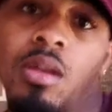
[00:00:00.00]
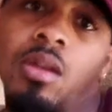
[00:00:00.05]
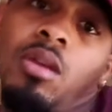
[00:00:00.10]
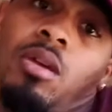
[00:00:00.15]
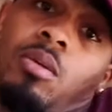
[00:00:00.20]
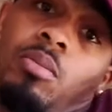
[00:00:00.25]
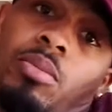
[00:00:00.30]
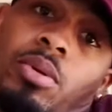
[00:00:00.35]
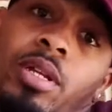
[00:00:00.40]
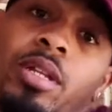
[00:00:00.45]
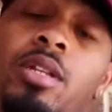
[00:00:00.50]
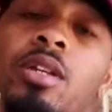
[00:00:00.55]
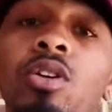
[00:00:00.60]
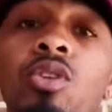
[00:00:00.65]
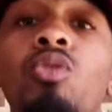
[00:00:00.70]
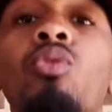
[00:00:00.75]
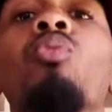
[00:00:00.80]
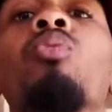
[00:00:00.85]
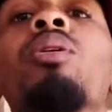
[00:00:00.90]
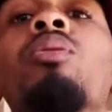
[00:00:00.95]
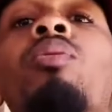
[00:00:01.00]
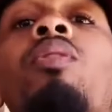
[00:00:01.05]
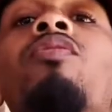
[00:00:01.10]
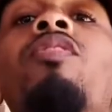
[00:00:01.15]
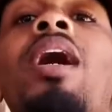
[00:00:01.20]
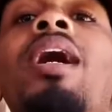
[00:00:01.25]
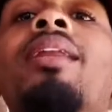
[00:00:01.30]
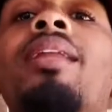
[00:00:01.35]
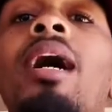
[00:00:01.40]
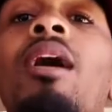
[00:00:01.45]
But anywho, we will
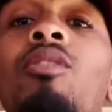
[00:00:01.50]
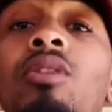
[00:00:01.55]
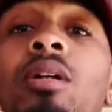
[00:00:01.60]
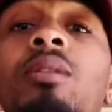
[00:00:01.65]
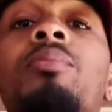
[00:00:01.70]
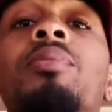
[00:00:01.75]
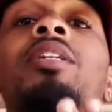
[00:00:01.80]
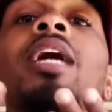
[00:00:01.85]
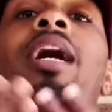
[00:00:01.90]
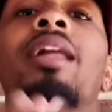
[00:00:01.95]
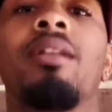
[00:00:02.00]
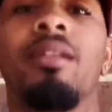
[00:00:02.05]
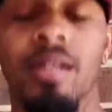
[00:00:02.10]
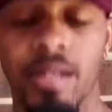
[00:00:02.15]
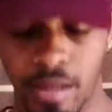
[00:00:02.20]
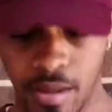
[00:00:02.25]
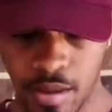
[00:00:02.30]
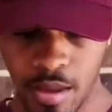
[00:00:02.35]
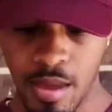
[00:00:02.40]
find out come Saturday.